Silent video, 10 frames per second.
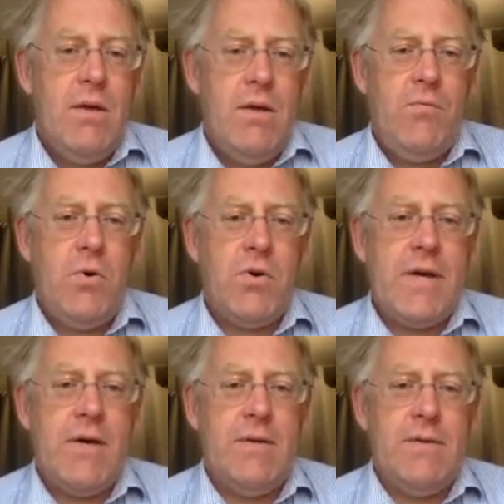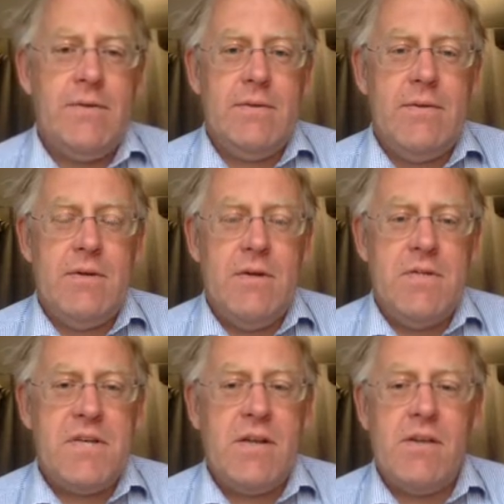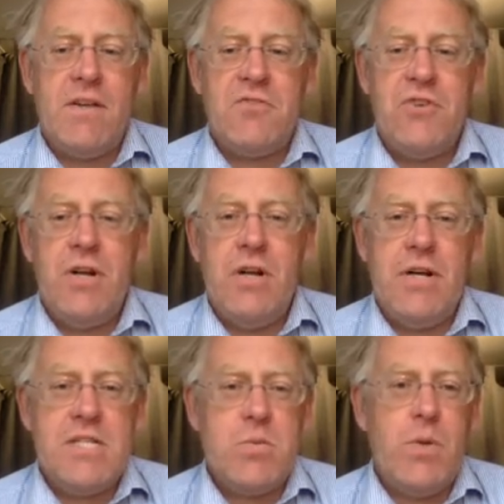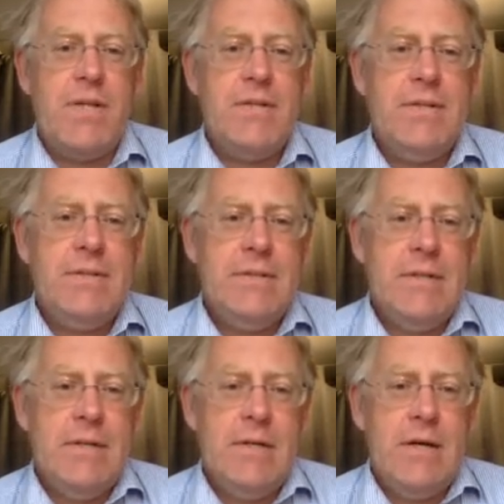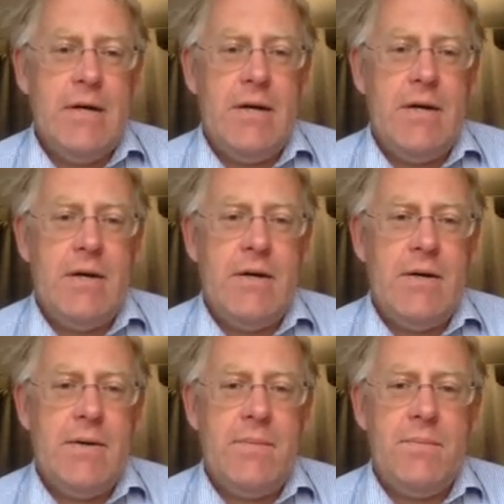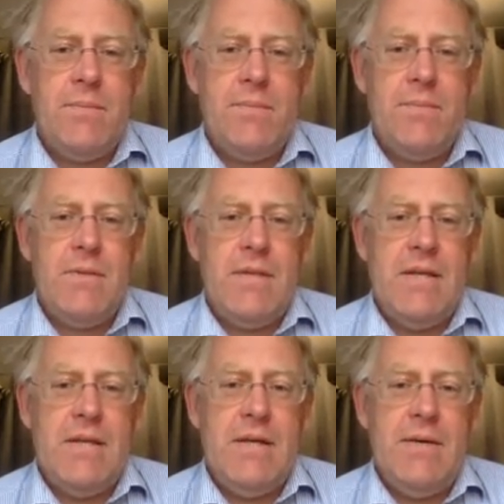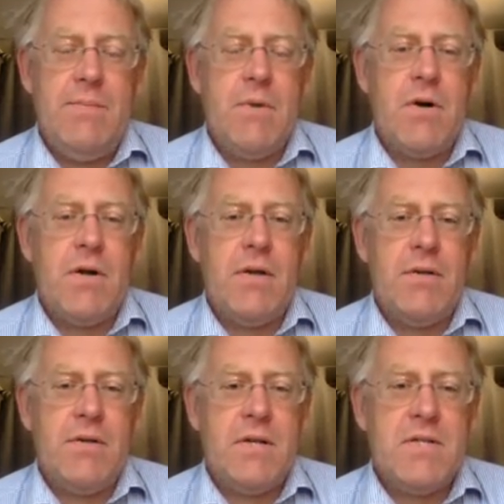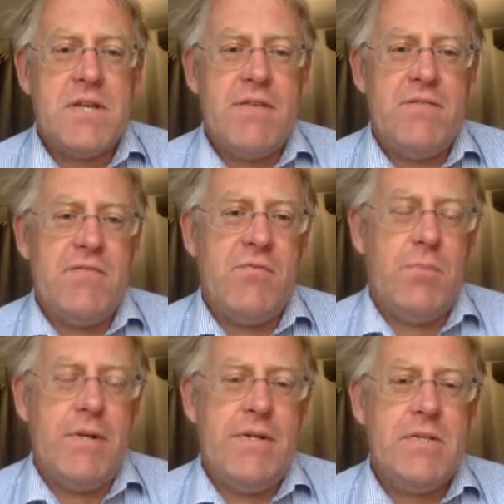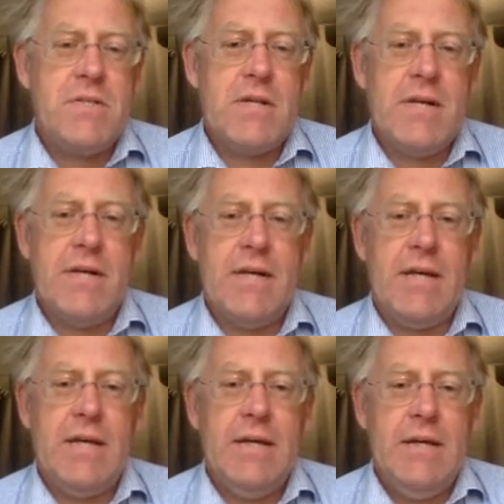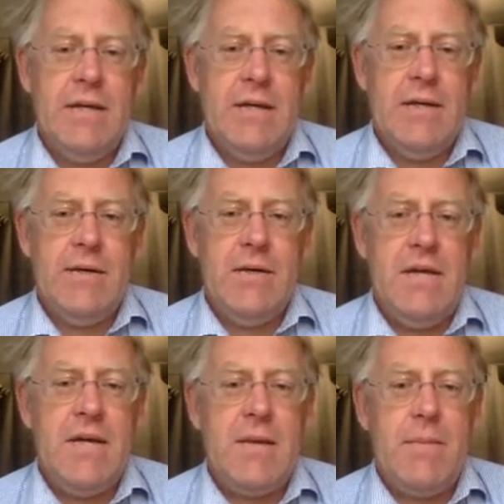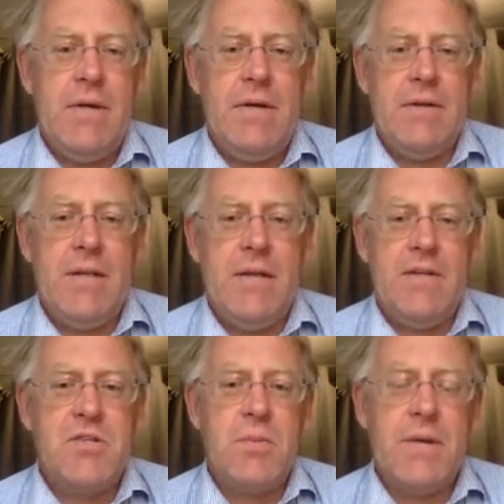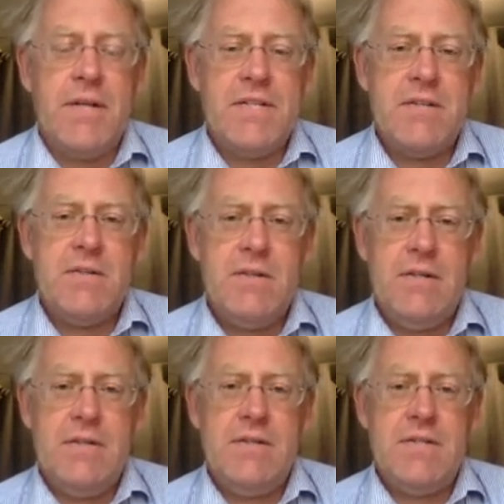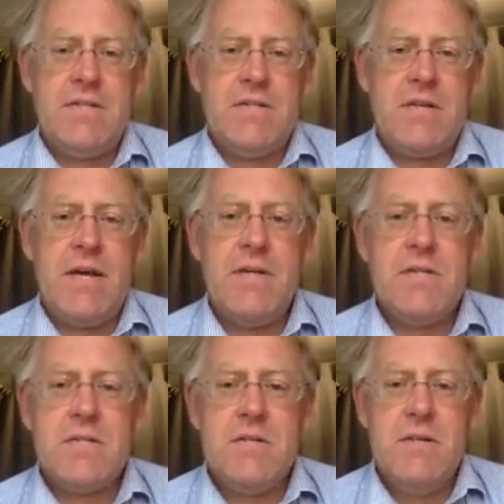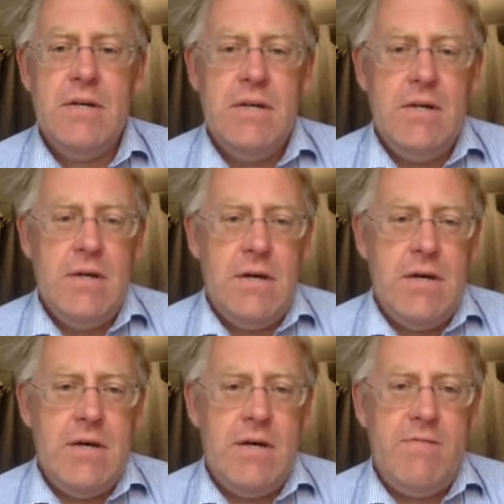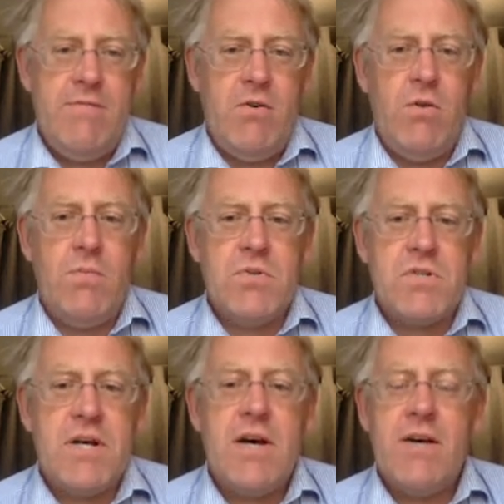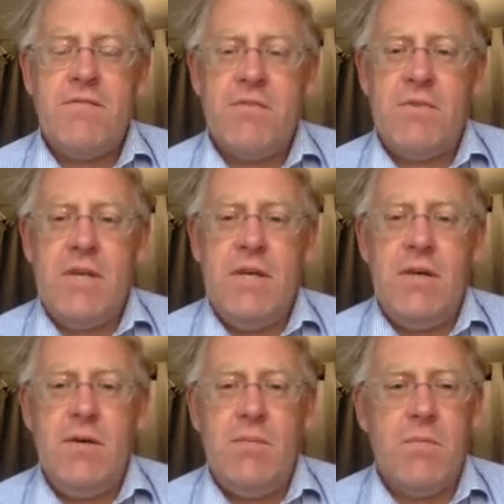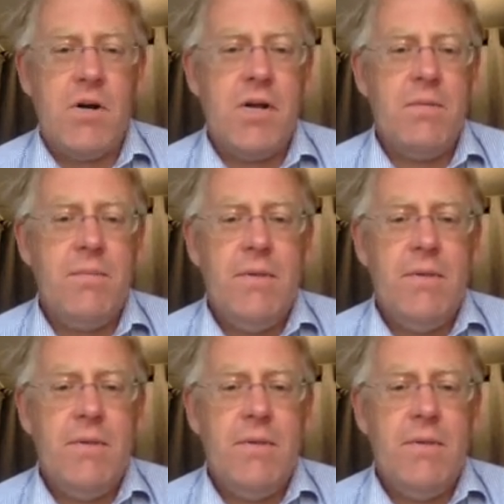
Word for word: If we look at a single country like Sweden, um, the market does have different players, like uh, ICA being the dominator in this case, have almost half of the market.